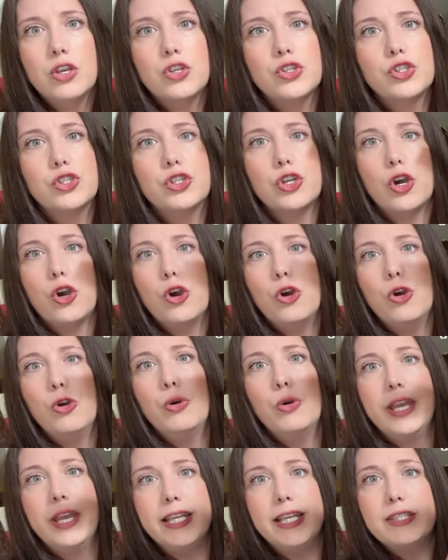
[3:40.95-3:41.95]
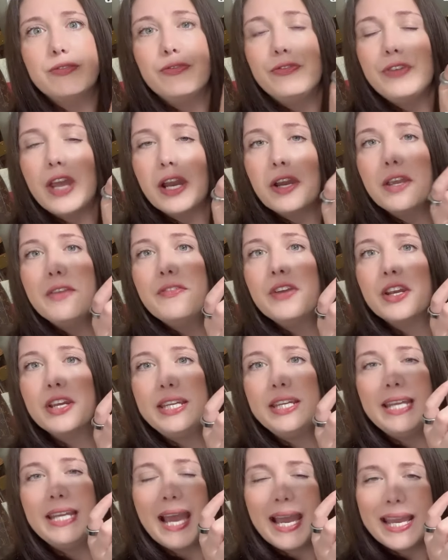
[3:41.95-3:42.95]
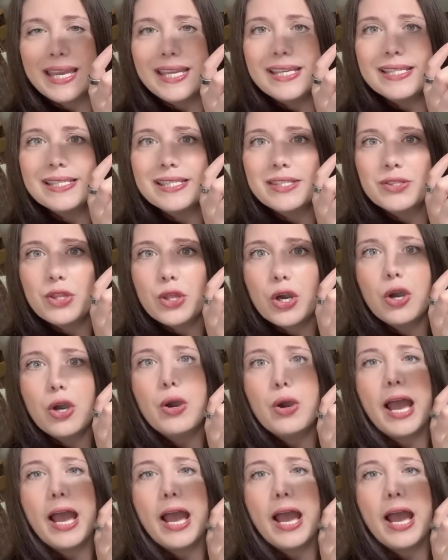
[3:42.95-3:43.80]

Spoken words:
So it's very, very nice though.